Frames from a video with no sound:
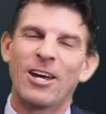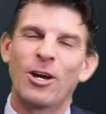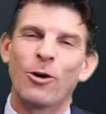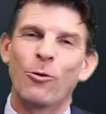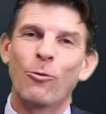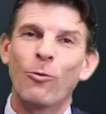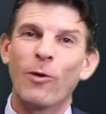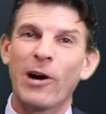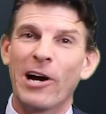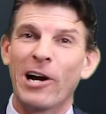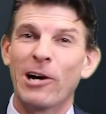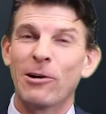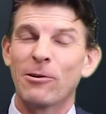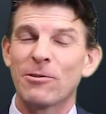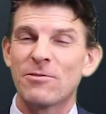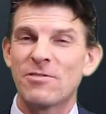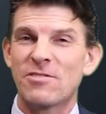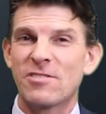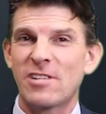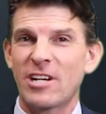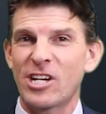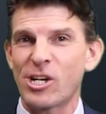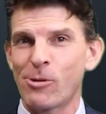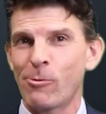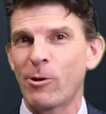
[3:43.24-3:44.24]
Well,
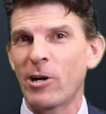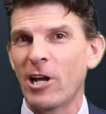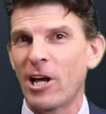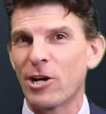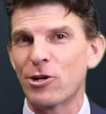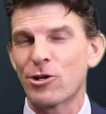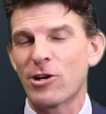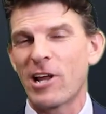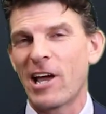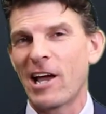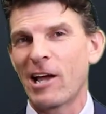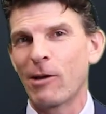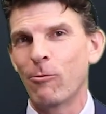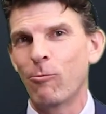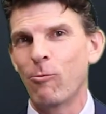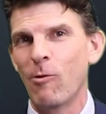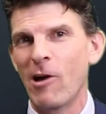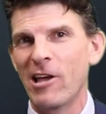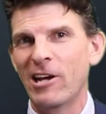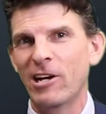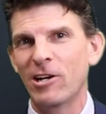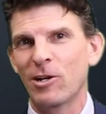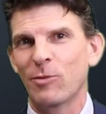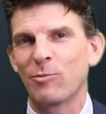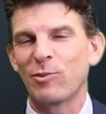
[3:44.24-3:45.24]
Section 100A,
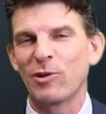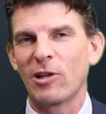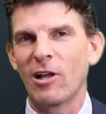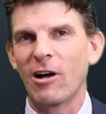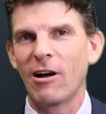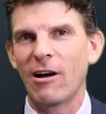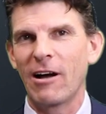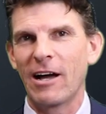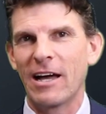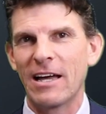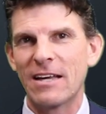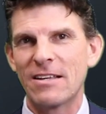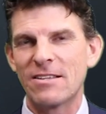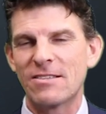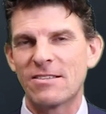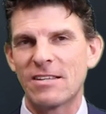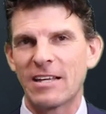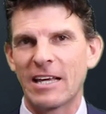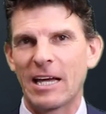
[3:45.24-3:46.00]
when it applies,